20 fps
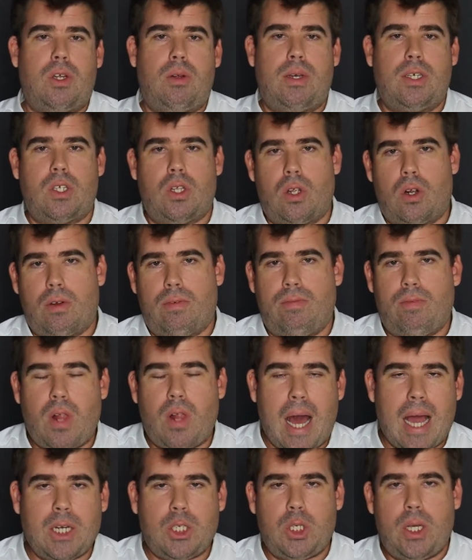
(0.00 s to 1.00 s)
you know, he's a little
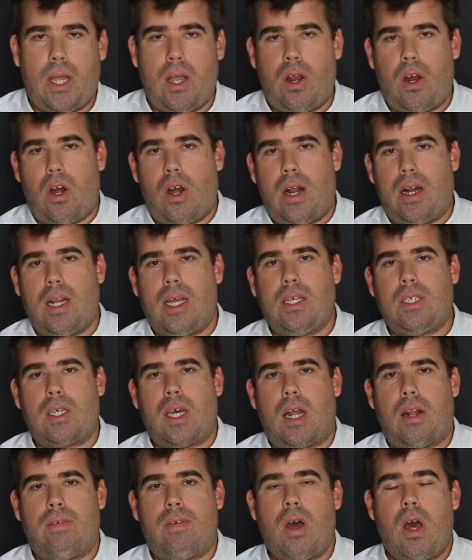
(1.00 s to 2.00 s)
flashier and he's
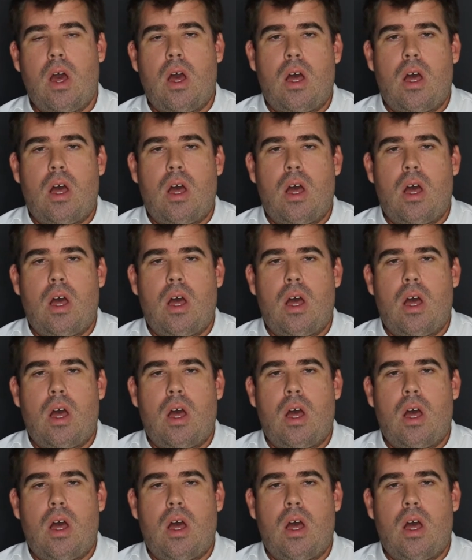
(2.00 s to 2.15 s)
kind of,